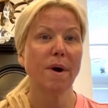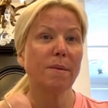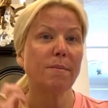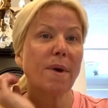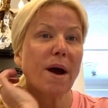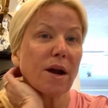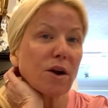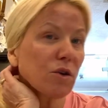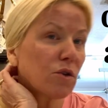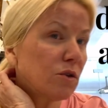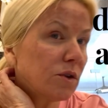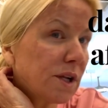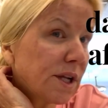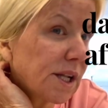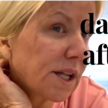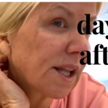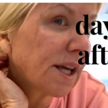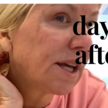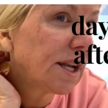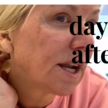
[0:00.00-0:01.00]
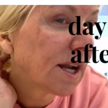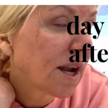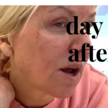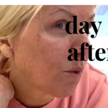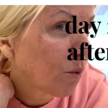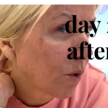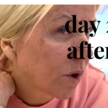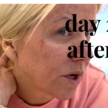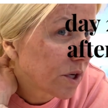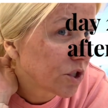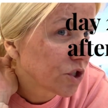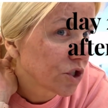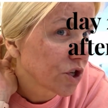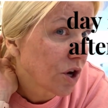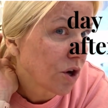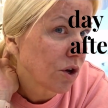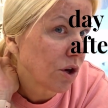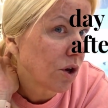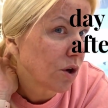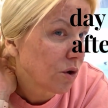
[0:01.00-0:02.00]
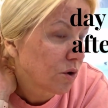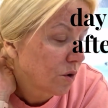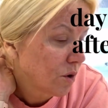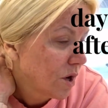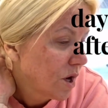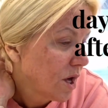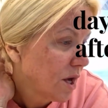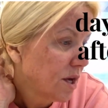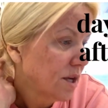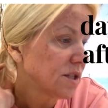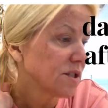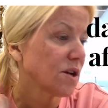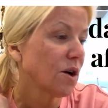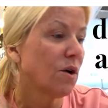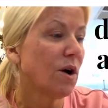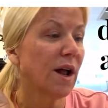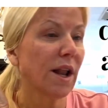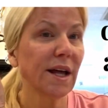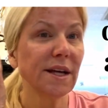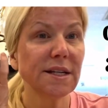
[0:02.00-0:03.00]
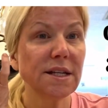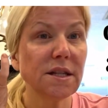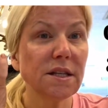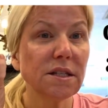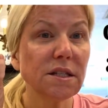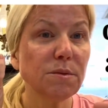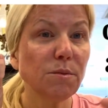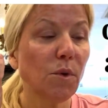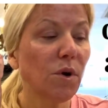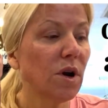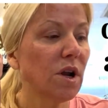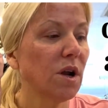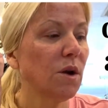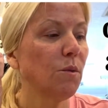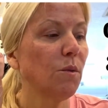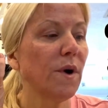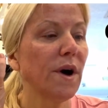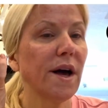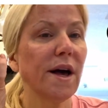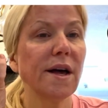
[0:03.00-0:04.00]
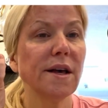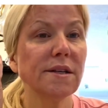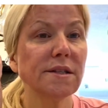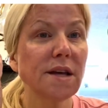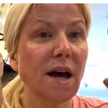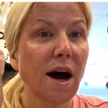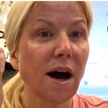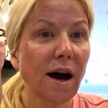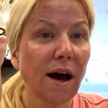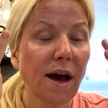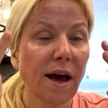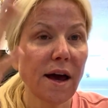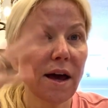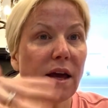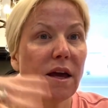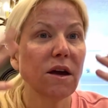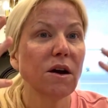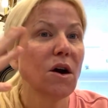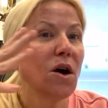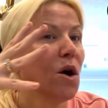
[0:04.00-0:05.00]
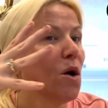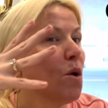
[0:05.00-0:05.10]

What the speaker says: my microneedling, and I wanted to show you. So all I did this morning was I